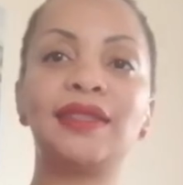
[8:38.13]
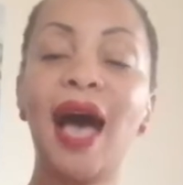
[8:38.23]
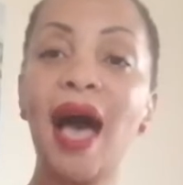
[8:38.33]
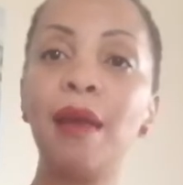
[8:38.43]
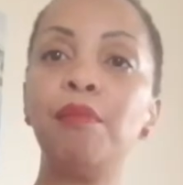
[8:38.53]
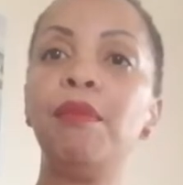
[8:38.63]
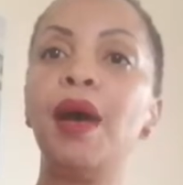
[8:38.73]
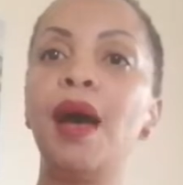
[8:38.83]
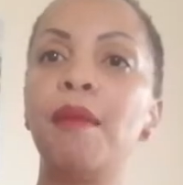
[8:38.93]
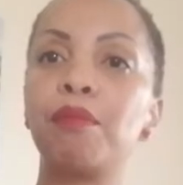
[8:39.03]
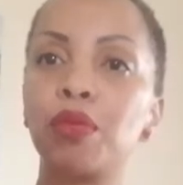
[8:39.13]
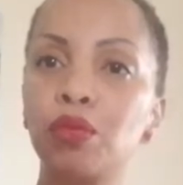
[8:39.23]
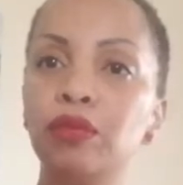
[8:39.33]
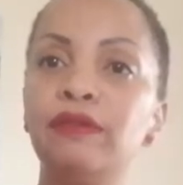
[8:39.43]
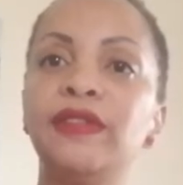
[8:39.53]

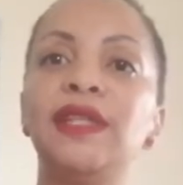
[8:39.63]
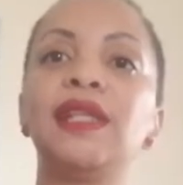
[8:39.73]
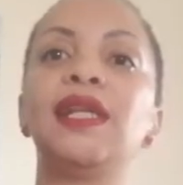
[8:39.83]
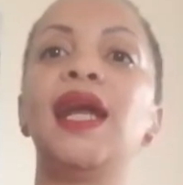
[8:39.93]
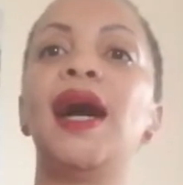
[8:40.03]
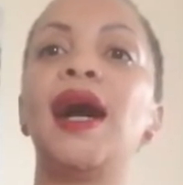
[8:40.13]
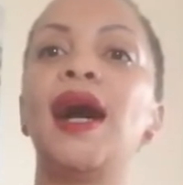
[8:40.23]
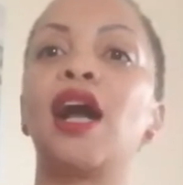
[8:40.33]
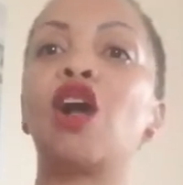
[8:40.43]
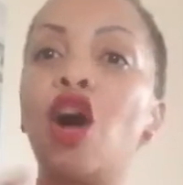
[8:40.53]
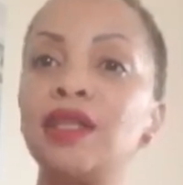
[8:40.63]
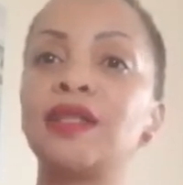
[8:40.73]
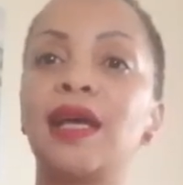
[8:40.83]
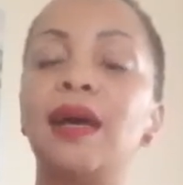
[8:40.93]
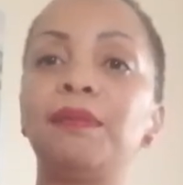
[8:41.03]
time-proven
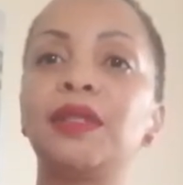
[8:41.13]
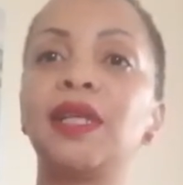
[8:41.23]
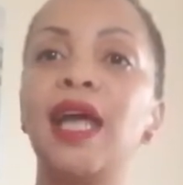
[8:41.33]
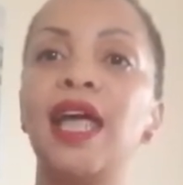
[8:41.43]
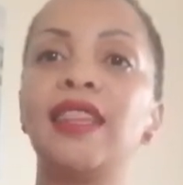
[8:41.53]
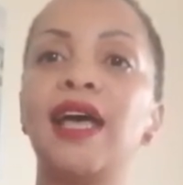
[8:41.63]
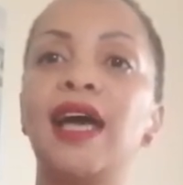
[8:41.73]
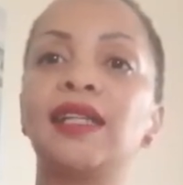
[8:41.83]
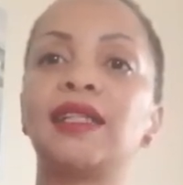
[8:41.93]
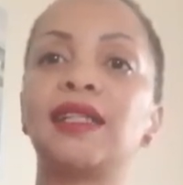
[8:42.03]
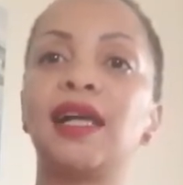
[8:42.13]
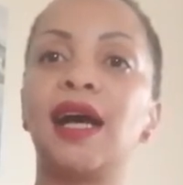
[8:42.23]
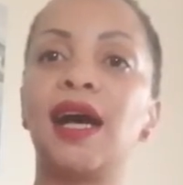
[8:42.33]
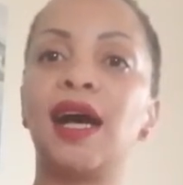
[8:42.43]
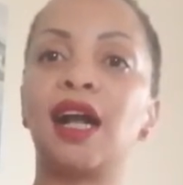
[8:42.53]
concept that
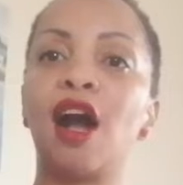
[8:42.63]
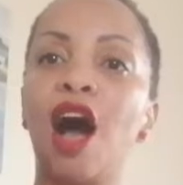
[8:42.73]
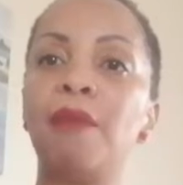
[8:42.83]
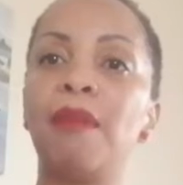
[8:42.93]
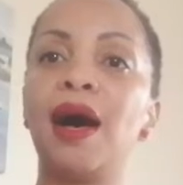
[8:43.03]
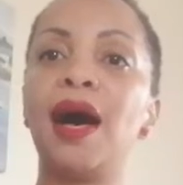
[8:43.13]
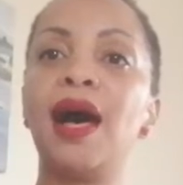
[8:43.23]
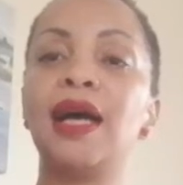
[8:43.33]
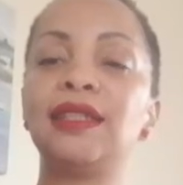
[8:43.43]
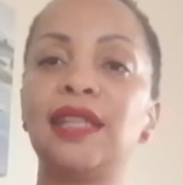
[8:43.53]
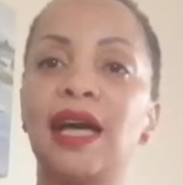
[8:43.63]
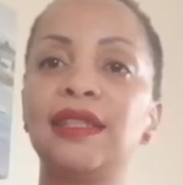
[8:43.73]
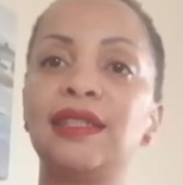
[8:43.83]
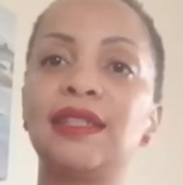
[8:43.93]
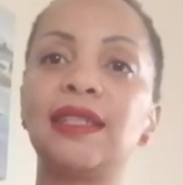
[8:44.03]
karma
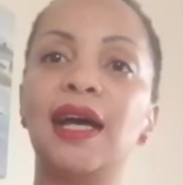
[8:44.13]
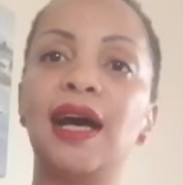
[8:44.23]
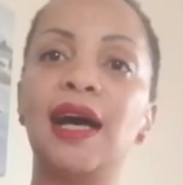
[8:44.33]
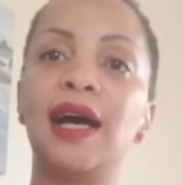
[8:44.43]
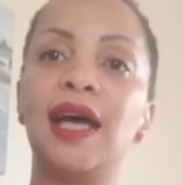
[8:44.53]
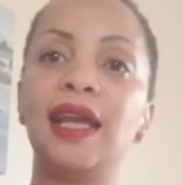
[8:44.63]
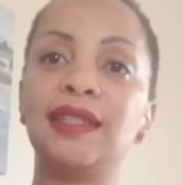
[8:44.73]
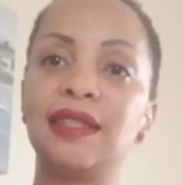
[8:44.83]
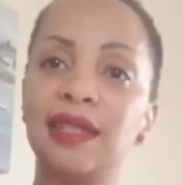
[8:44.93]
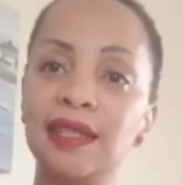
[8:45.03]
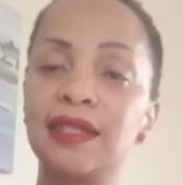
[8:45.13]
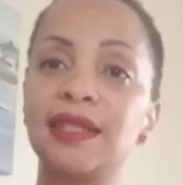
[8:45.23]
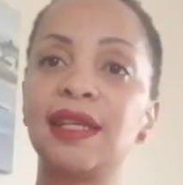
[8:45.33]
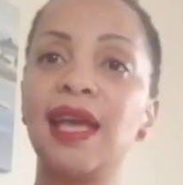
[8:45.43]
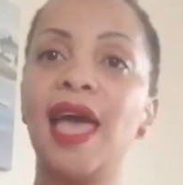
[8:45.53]
does
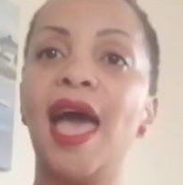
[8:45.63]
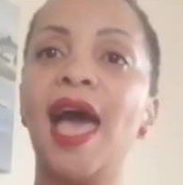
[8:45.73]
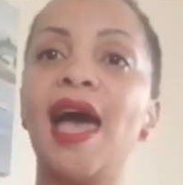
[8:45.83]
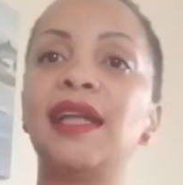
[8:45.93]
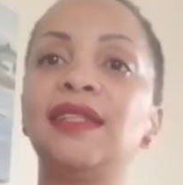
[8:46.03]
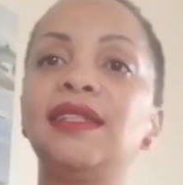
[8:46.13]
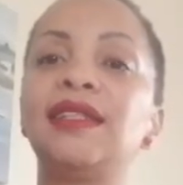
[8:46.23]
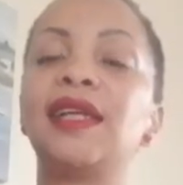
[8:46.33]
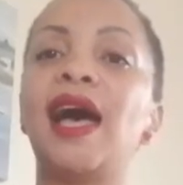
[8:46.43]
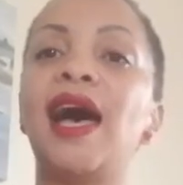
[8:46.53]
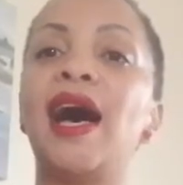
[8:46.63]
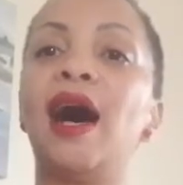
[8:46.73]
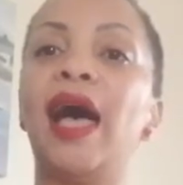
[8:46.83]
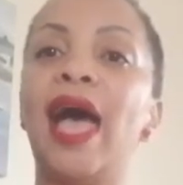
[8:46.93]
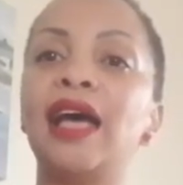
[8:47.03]
exist. And
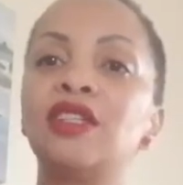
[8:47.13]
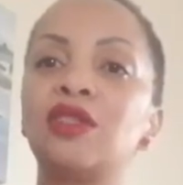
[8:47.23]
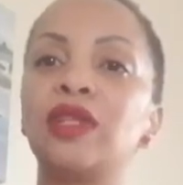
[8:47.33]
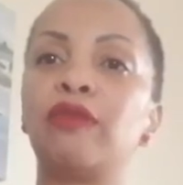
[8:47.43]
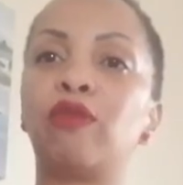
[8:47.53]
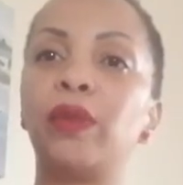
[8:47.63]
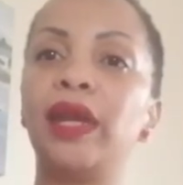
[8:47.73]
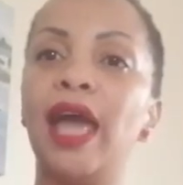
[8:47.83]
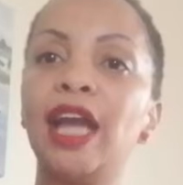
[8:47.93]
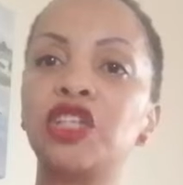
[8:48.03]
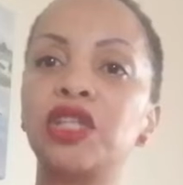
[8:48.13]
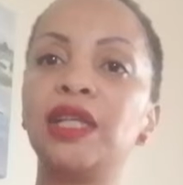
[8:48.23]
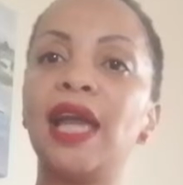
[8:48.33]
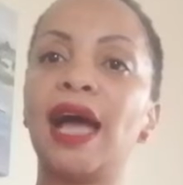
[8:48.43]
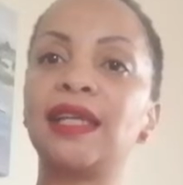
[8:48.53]
as if we
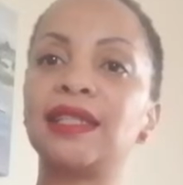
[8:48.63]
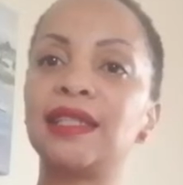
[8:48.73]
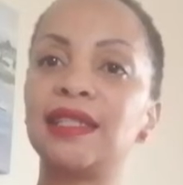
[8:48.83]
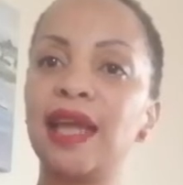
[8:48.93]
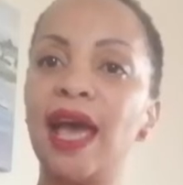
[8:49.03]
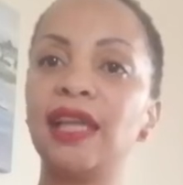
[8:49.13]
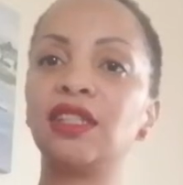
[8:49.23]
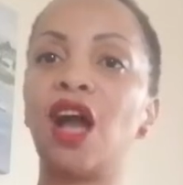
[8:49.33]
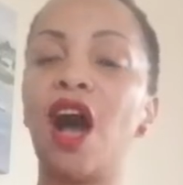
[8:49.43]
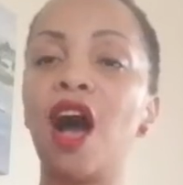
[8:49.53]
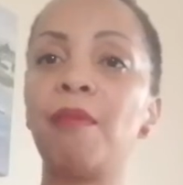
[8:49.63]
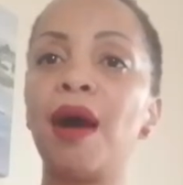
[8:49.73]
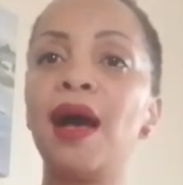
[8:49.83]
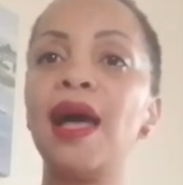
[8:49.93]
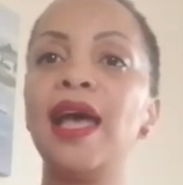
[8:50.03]
actually understand
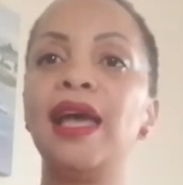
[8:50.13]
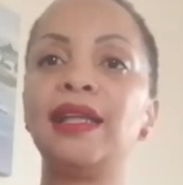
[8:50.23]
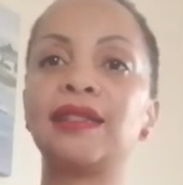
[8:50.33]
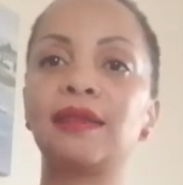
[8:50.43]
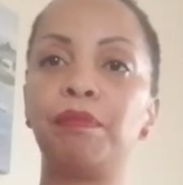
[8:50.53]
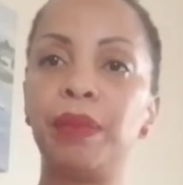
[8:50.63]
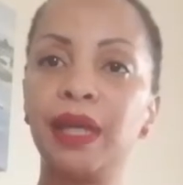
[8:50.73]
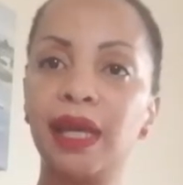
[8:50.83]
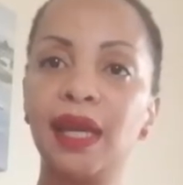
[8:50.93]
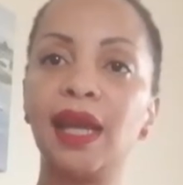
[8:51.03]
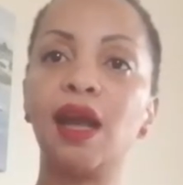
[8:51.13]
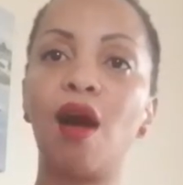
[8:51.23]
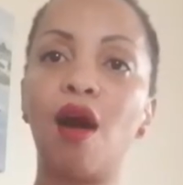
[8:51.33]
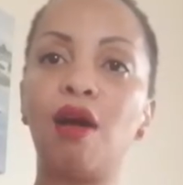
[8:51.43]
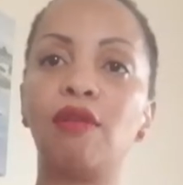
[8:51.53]
karma, it's the beginning
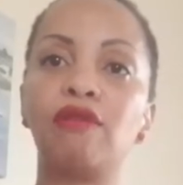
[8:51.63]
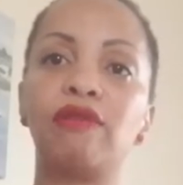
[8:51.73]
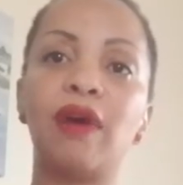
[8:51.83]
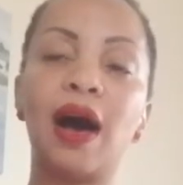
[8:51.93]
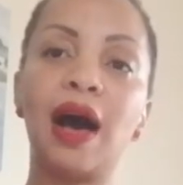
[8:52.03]
of